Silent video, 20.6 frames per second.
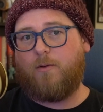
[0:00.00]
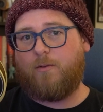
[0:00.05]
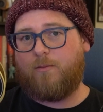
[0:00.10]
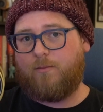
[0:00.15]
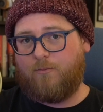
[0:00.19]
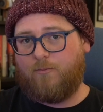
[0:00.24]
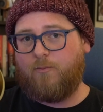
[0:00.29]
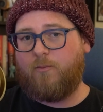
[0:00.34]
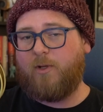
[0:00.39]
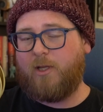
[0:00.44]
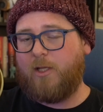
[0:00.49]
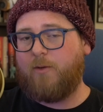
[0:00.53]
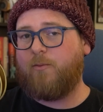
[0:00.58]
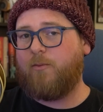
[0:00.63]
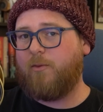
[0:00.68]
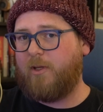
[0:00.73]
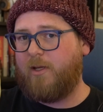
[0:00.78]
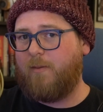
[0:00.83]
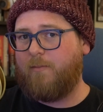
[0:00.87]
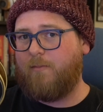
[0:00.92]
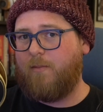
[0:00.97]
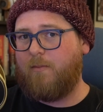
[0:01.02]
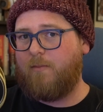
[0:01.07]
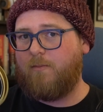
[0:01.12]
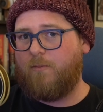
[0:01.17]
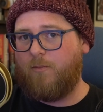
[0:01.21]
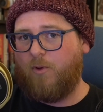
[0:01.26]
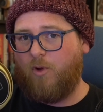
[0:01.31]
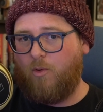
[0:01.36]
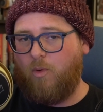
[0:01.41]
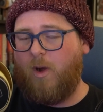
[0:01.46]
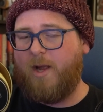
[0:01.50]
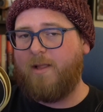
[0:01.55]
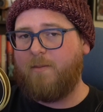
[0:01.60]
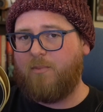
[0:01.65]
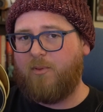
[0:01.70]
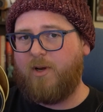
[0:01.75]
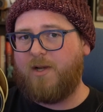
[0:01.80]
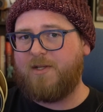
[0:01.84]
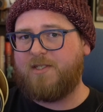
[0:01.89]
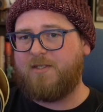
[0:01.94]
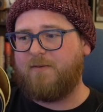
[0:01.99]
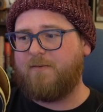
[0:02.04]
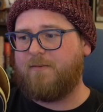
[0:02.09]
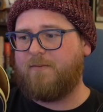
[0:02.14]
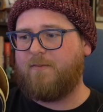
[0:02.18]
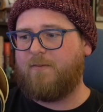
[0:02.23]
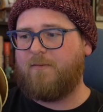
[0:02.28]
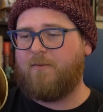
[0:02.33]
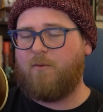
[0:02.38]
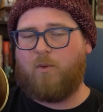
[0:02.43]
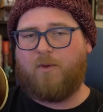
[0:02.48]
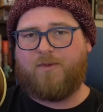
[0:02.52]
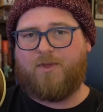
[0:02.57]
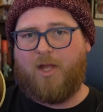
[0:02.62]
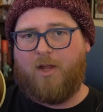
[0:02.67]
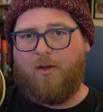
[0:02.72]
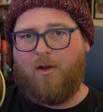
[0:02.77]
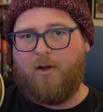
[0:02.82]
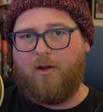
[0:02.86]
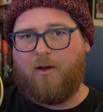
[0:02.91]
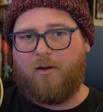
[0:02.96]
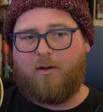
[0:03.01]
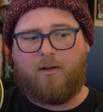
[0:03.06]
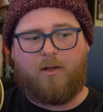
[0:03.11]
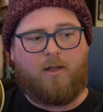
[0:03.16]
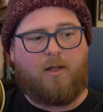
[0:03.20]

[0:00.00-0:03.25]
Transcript: really, really quite impressive for what they are.